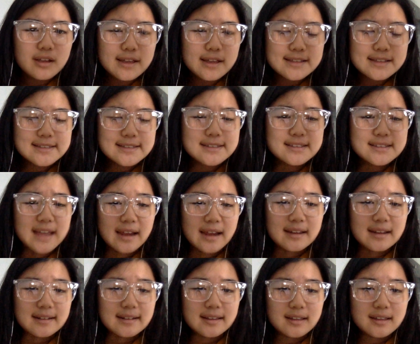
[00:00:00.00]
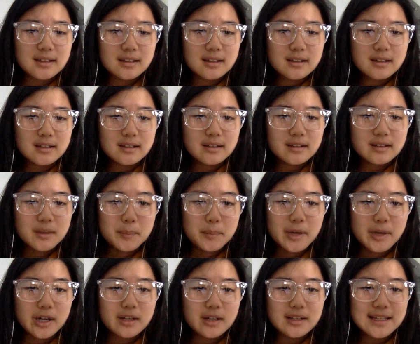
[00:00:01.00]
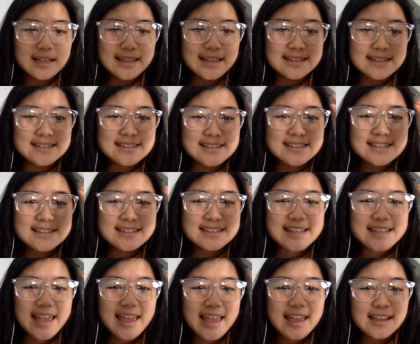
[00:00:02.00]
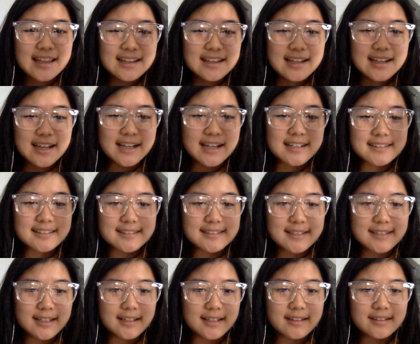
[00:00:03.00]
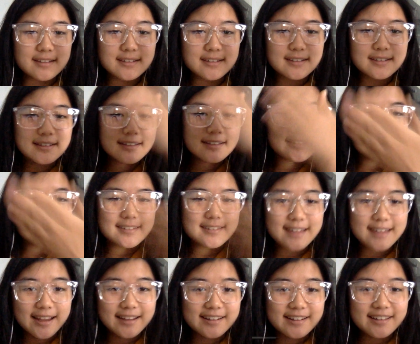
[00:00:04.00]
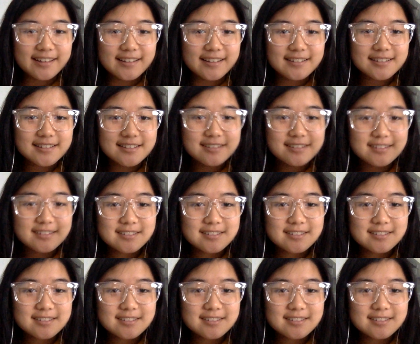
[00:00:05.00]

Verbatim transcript: It's decadent. Come on, it's decadent. Decadent.